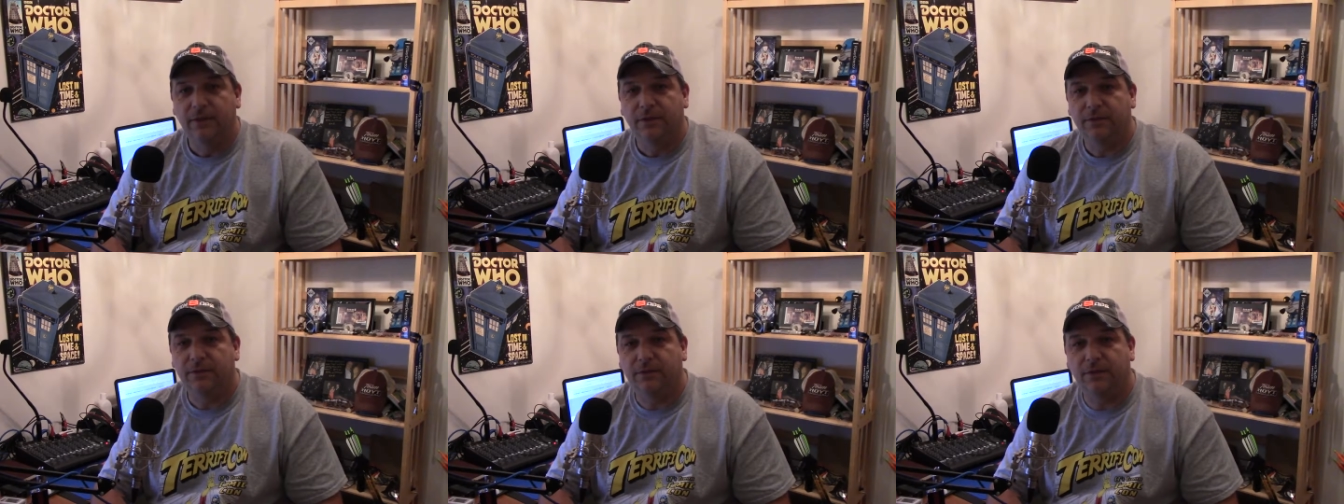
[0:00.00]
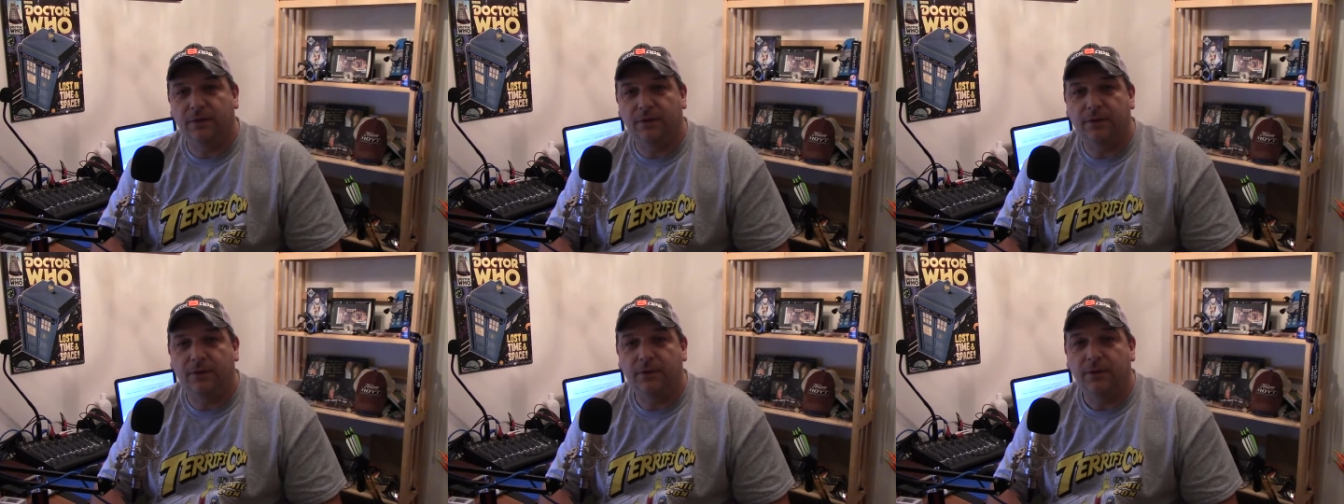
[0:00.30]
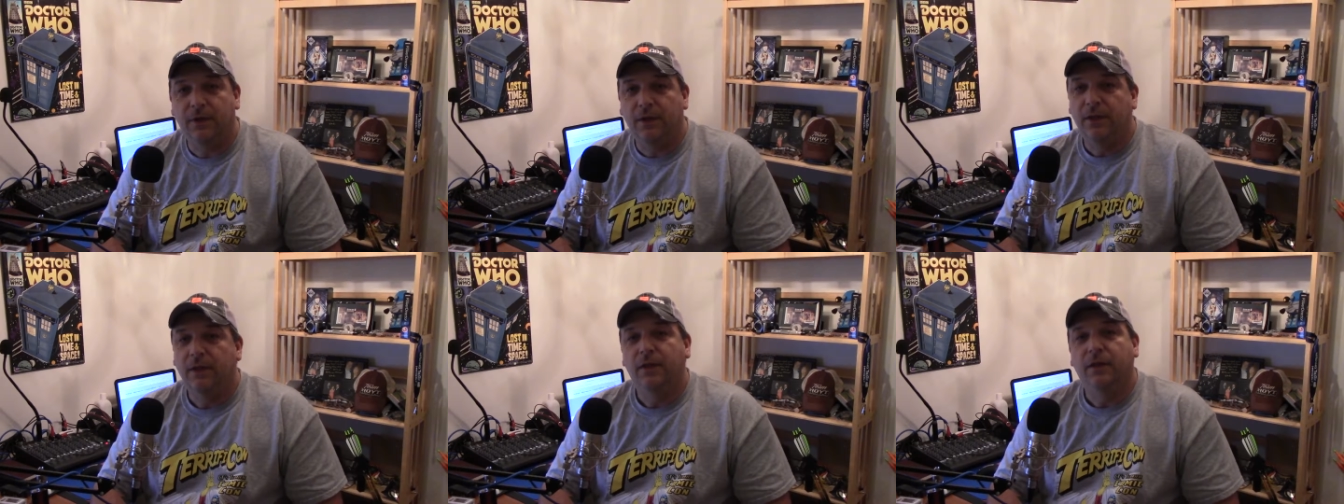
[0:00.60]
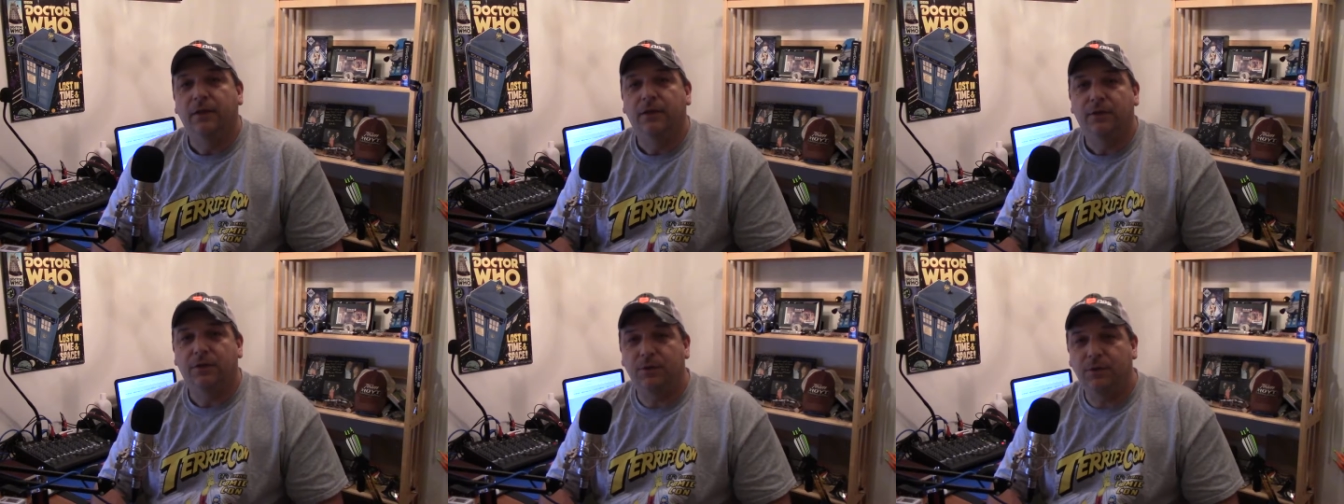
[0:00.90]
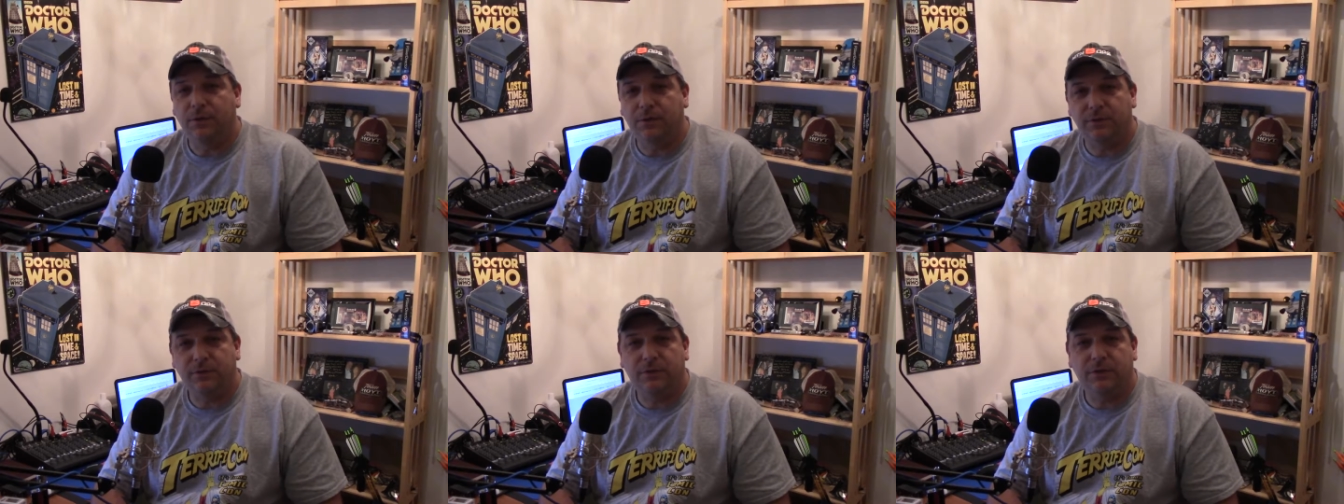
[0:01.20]
So
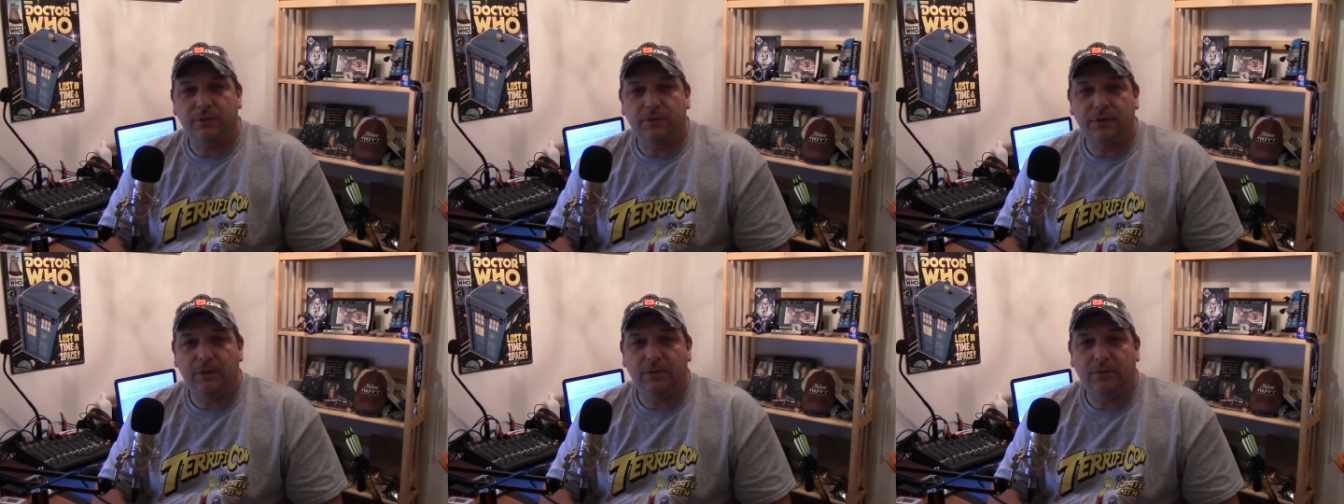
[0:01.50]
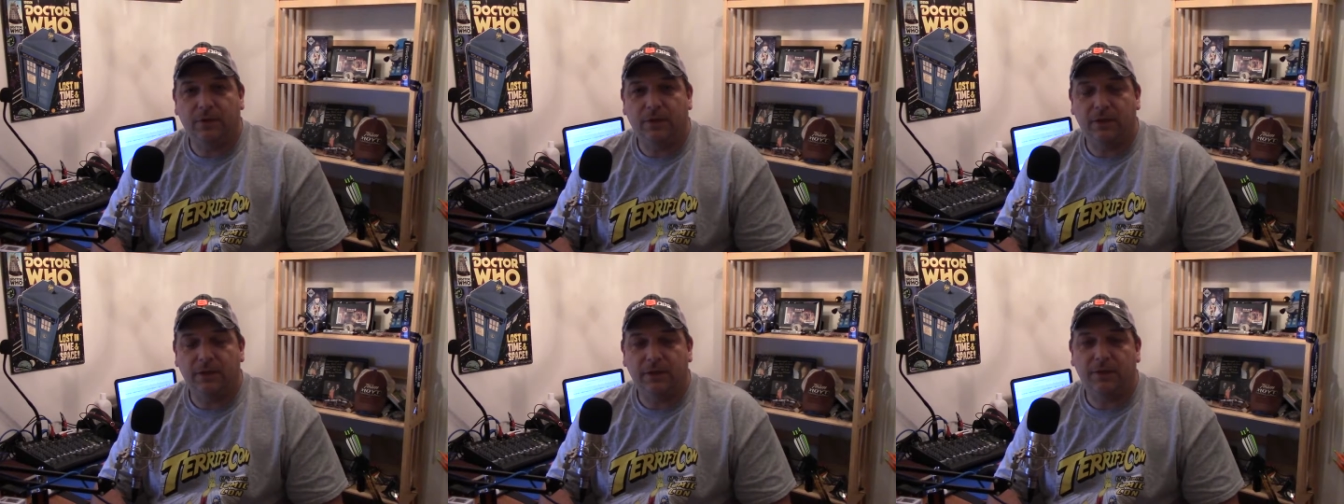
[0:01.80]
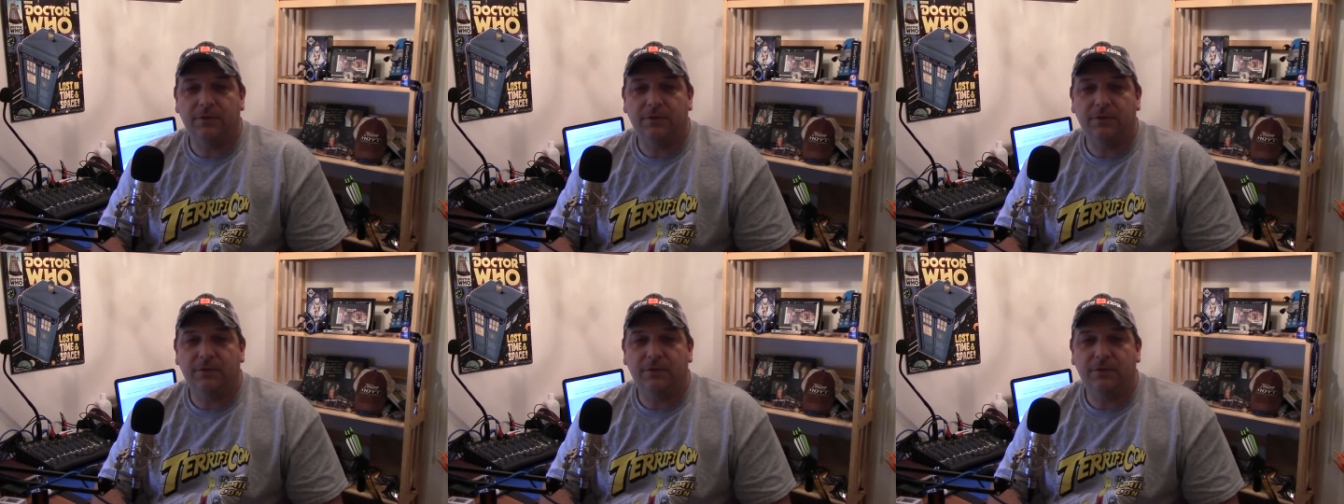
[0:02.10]
kudos to you, Ewok.